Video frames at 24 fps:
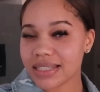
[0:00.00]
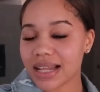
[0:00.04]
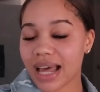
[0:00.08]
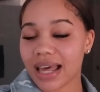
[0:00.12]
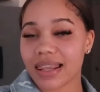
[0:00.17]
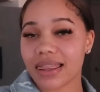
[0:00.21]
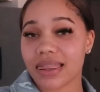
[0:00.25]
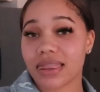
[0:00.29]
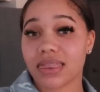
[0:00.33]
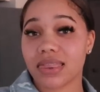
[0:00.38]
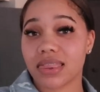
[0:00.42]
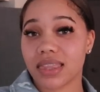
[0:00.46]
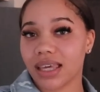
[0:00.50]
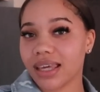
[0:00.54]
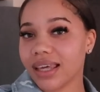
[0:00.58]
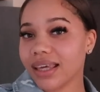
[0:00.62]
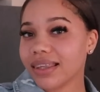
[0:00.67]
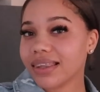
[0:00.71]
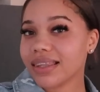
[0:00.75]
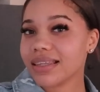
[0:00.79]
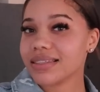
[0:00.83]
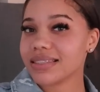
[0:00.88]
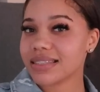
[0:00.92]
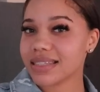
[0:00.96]
I
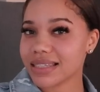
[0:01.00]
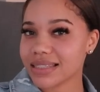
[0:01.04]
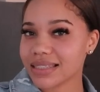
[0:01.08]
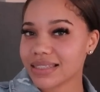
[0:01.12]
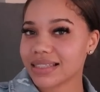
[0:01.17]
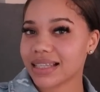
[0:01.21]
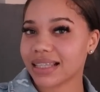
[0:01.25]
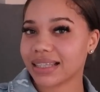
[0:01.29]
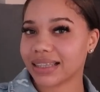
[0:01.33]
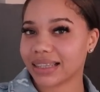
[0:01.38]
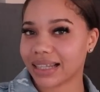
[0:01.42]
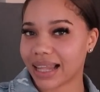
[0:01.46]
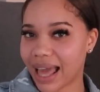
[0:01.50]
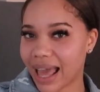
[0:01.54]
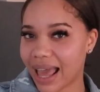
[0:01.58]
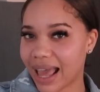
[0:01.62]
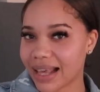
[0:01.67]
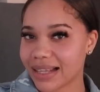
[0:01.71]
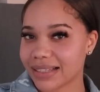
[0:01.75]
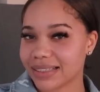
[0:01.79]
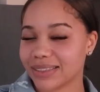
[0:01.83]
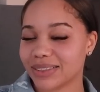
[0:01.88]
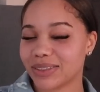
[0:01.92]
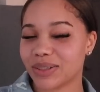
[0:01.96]
think this is the
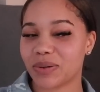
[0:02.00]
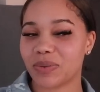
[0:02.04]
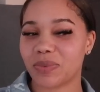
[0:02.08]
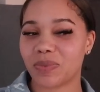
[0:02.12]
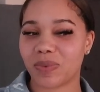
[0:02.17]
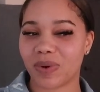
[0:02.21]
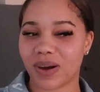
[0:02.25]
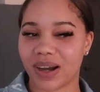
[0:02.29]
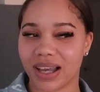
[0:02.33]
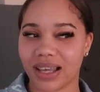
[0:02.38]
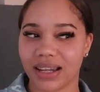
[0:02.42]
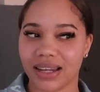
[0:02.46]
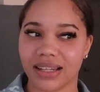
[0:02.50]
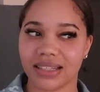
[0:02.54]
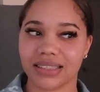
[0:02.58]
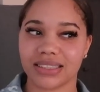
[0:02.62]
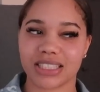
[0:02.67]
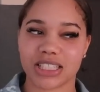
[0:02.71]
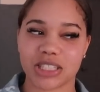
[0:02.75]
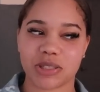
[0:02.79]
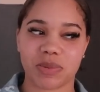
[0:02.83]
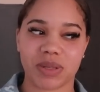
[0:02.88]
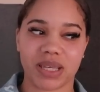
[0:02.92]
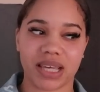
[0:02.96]
last one
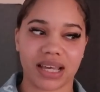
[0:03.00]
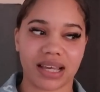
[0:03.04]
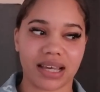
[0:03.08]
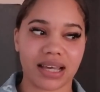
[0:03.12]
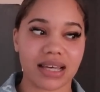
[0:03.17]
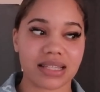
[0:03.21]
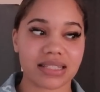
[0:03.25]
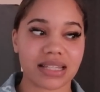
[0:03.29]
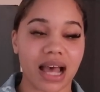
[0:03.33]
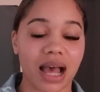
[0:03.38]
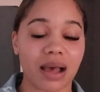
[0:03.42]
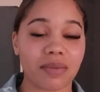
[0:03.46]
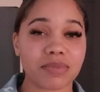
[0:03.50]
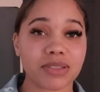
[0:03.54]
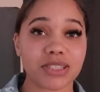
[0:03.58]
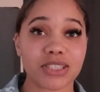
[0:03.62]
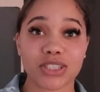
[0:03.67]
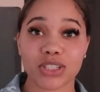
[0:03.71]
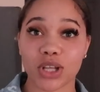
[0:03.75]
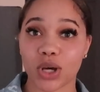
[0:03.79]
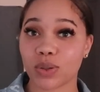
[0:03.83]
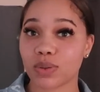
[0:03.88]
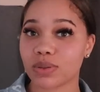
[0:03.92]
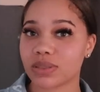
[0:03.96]
just because I'm
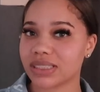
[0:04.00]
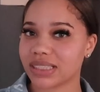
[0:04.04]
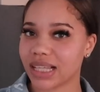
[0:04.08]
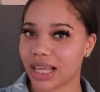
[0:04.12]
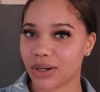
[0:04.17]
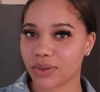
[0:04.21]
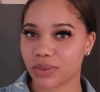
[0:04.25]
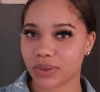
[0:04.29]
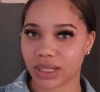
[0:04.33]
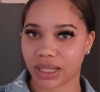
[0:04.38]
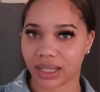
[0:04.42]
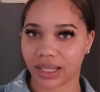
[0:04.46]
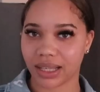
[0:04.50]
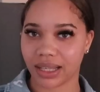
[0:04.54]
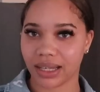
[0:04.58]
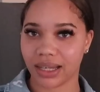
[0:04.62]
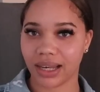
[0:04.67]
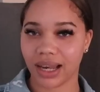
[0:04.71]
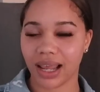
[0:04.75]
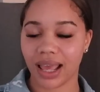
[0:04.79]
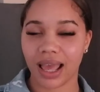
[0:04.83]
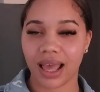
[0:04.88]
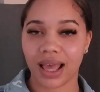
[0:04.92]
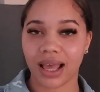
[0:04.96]
so settled
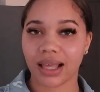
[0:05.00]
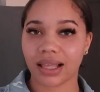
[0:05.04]
in